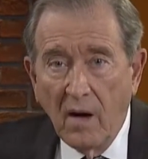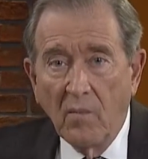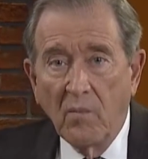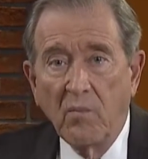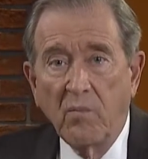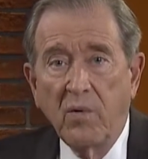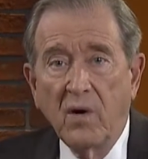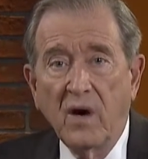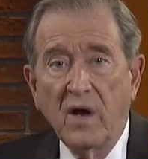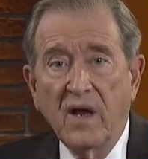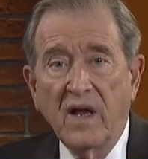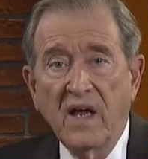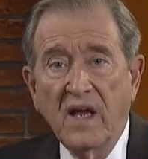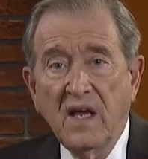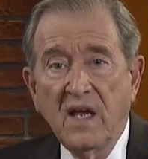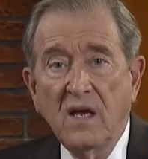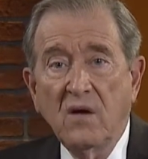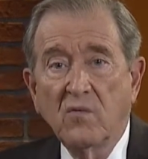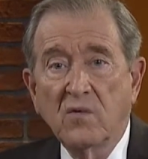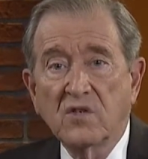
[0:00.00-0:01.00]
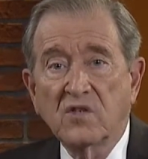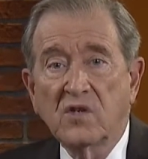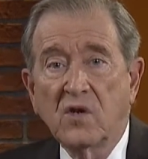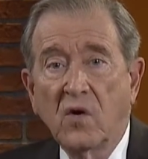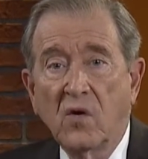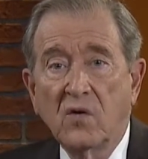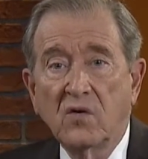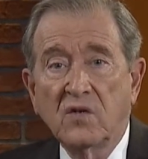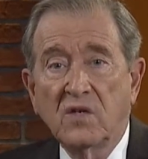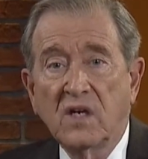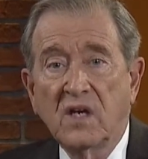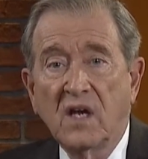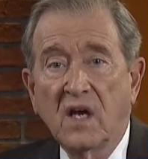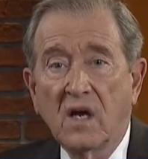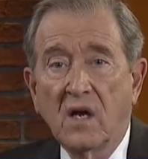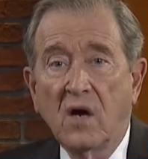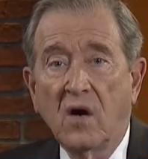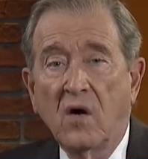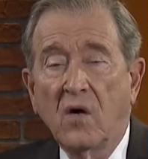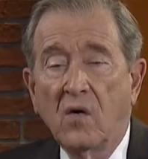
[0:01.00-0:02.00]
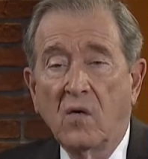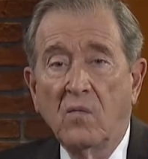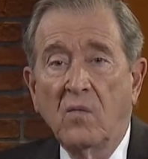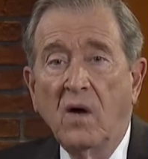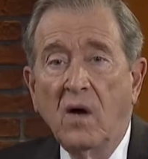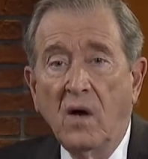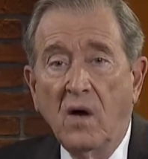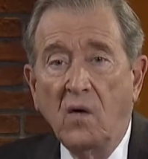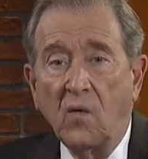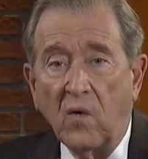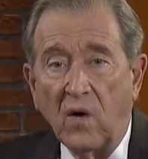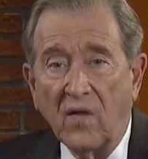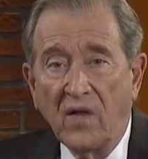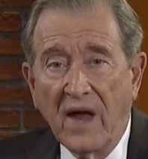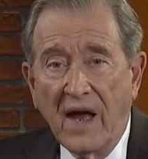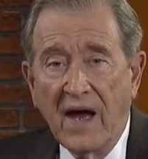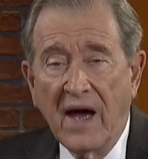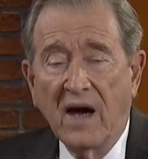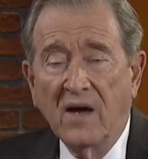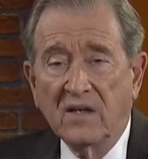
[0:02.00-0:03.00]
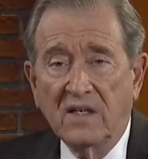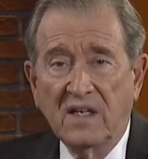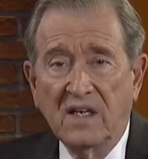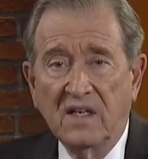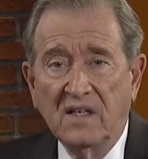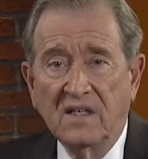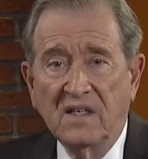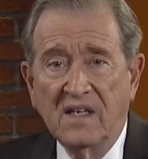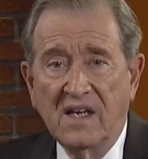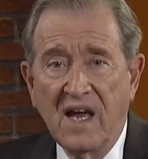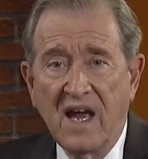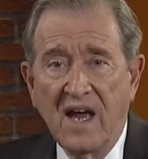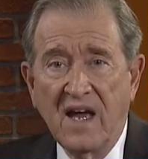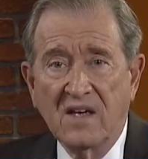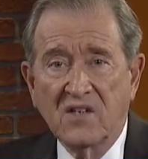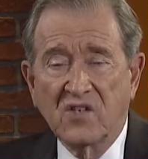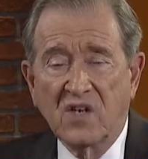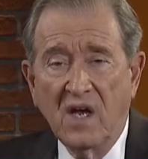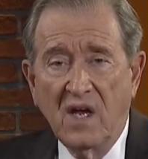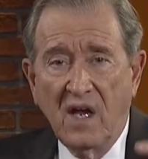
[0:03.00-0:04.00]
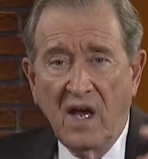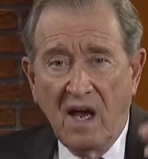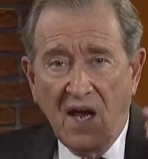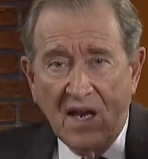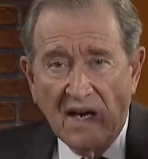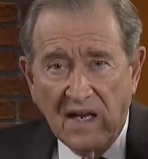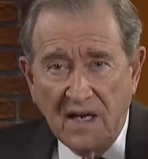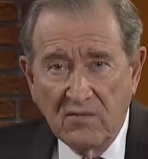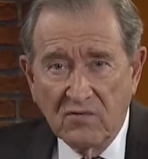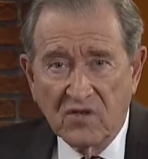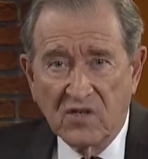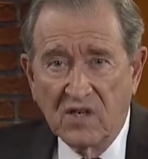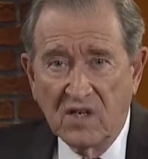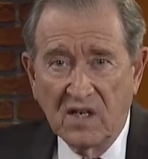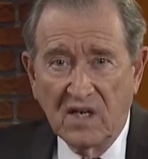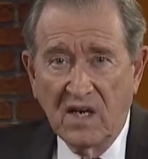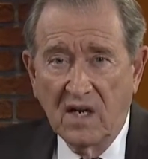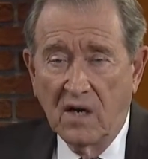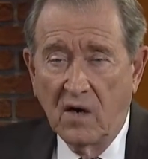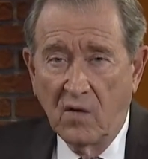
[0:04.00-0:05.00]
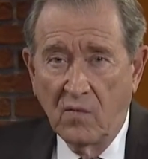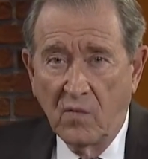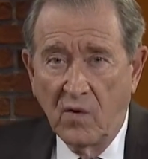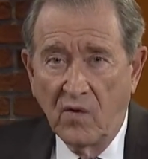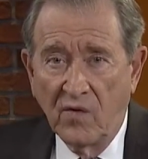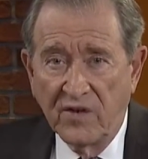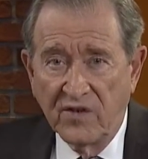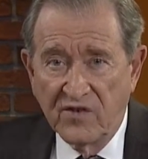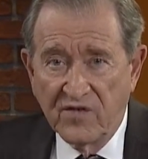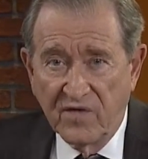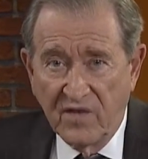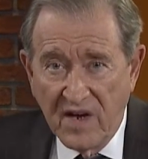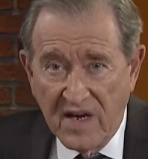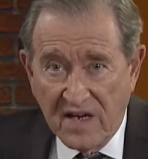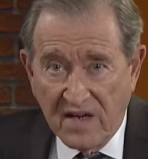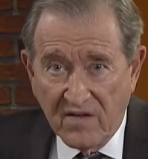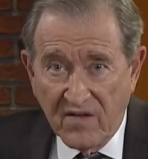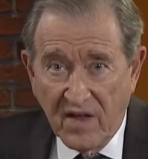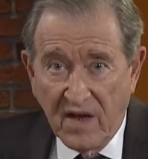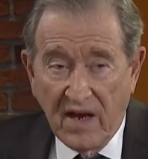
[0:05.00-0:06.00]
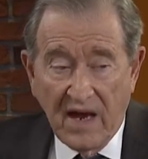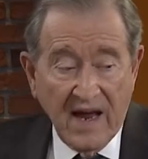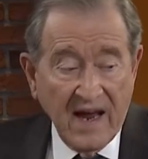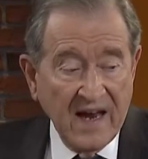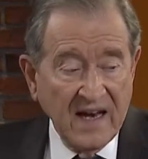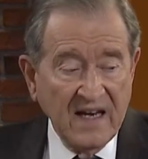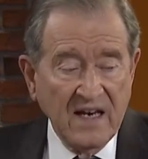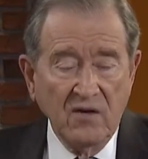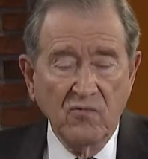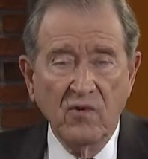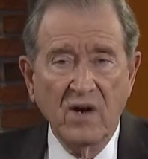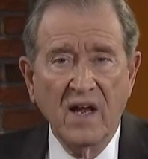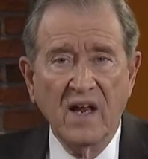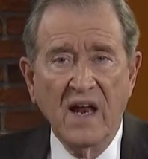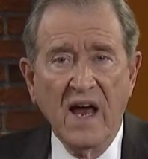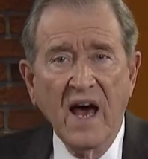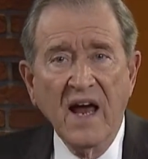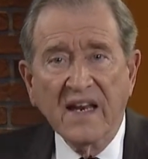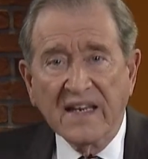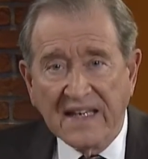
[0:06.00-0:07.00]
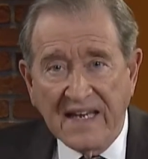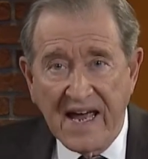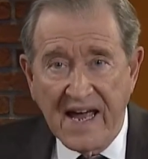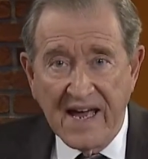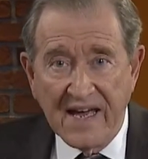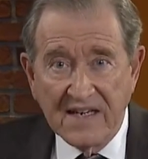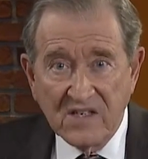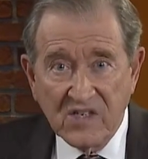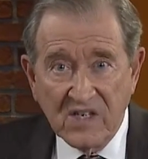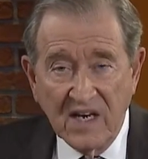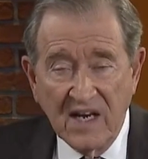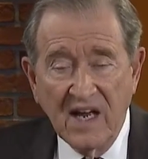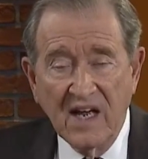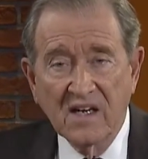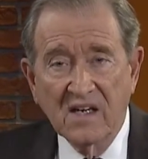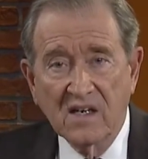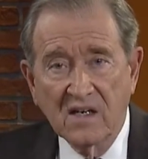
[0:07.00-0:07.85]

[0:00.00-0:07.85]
but he was going to get home without getting gas, and he was going to get home on his faith. And he ran out of gas and had to